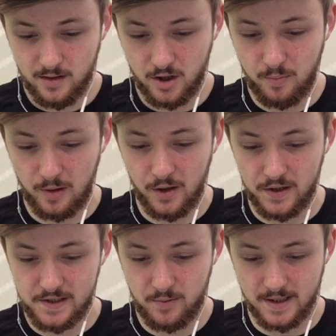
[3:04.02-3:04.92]
Couple of
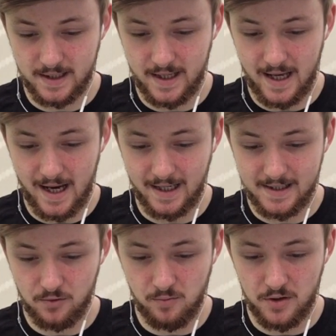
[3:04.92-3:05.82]
nice swings in there, and
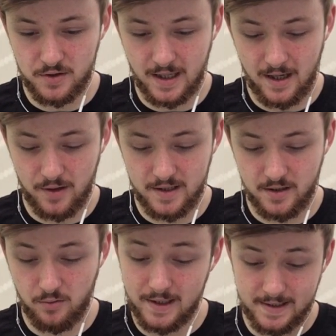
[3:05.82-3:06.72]
it's almost down
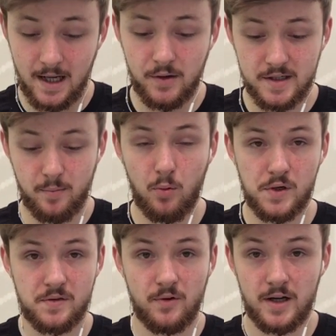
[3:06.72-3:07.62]
into, well, it's down into
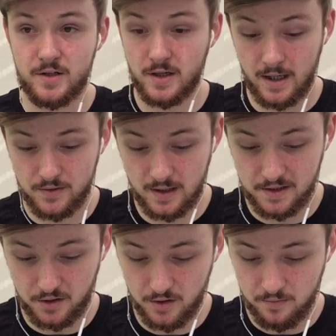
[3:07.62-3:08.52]
poison range now, so
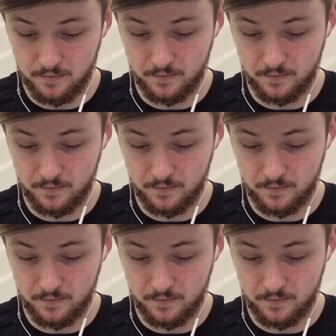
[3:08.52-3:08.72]
that's good.